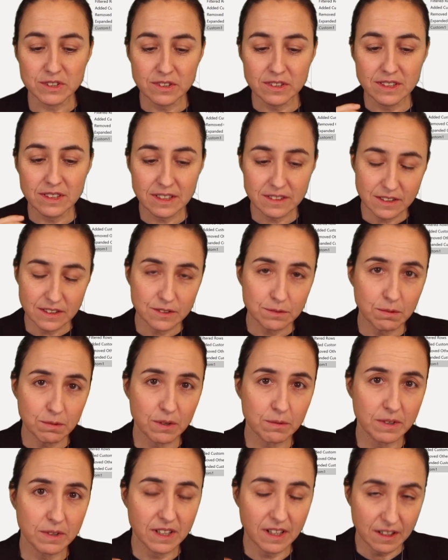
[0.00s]
so this is
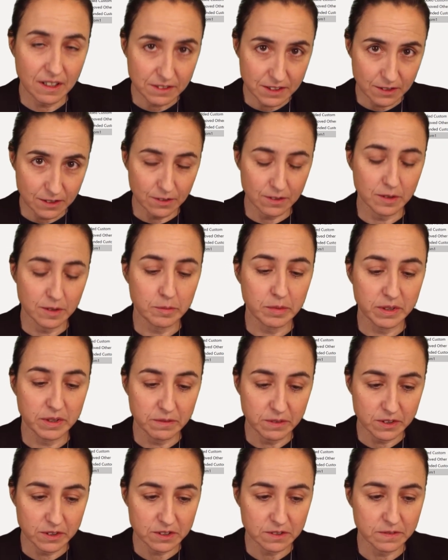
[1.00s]
where we left it on the
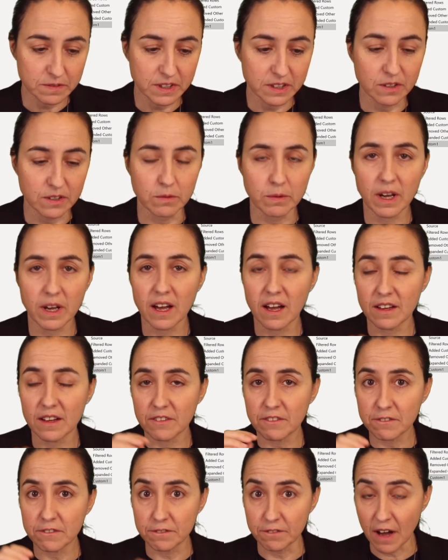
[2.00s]
previous video. We had
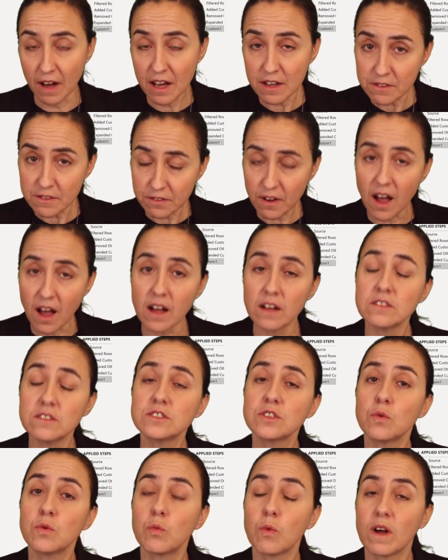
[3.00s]
five
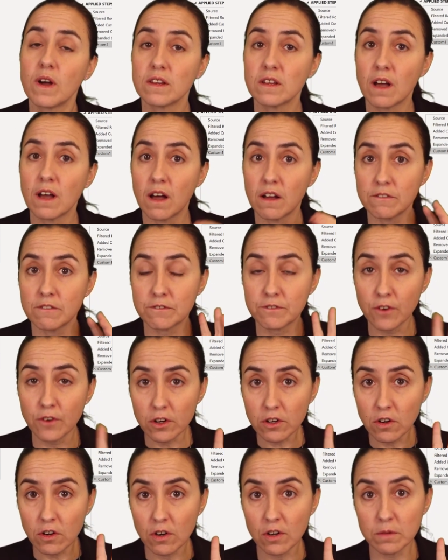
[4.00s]
files, one had four
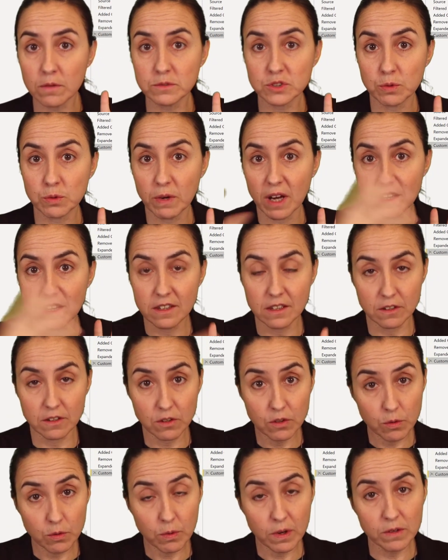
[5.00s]
columns, we added a
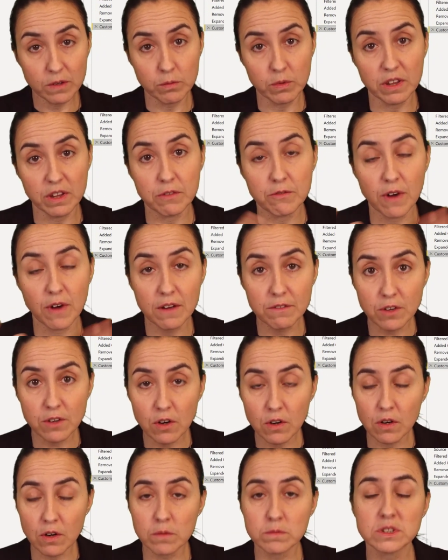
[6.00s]
new one with five
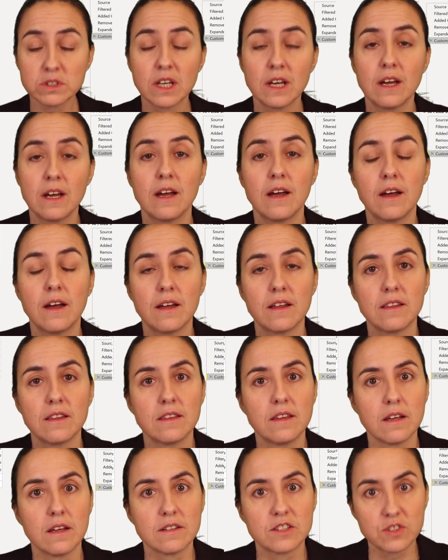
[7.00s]
columns.
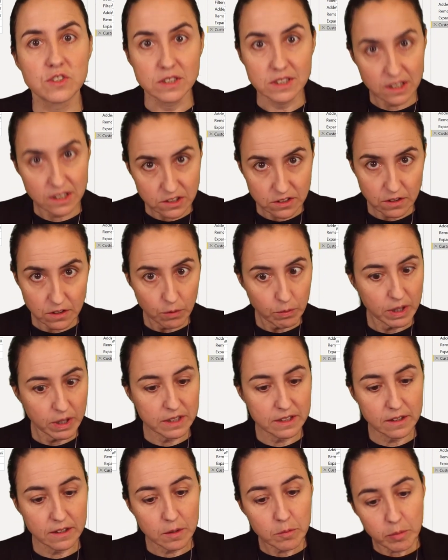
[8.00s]
The traditional way
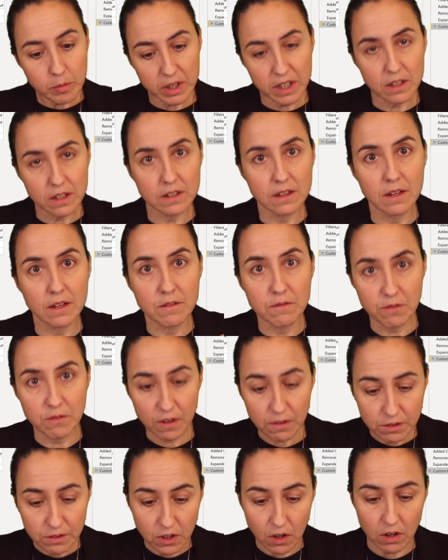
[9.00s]
didn't pick the
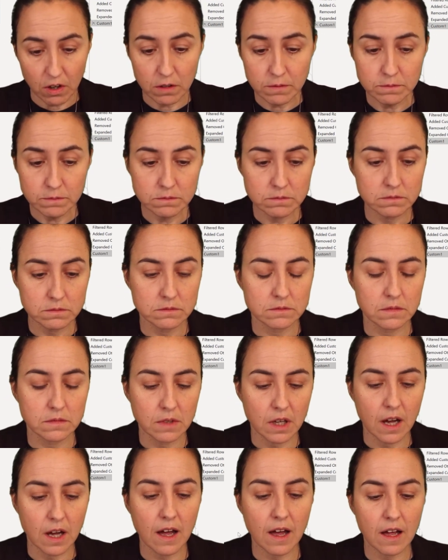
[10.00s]
fifth column.
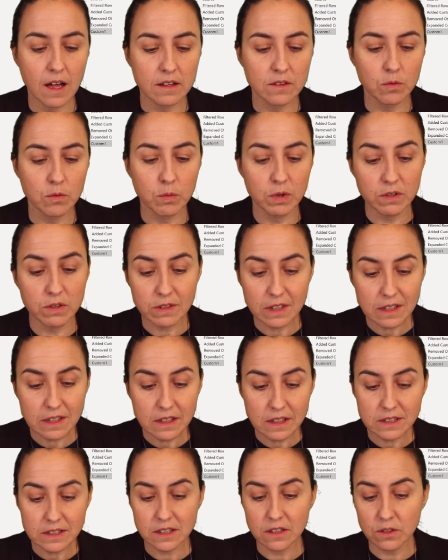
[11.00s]
And one of the
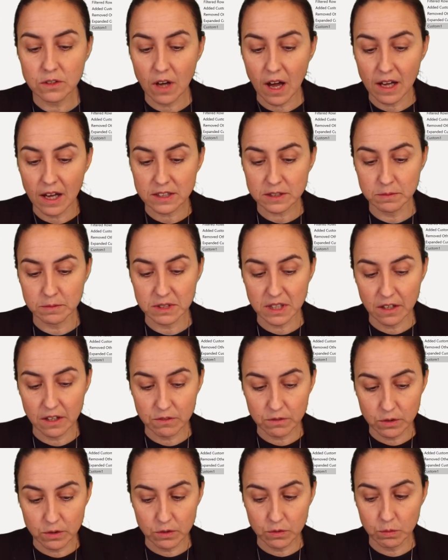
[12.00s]
things that you asked me is like,
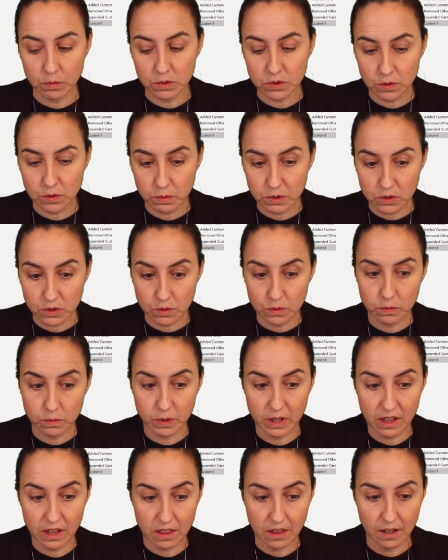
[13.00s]
Ruth, what do we do
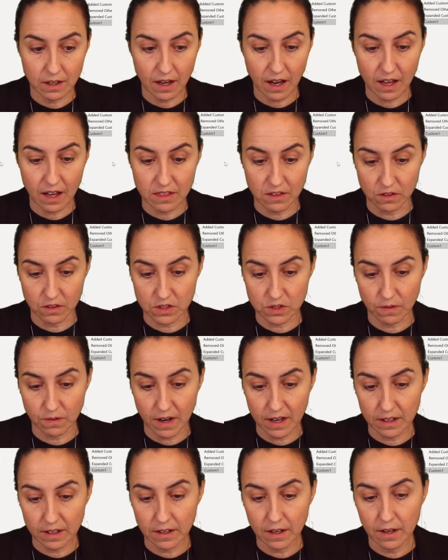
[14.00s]
with headers,
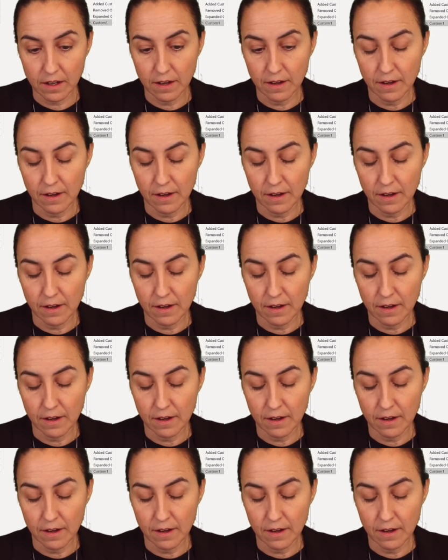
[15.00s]
right?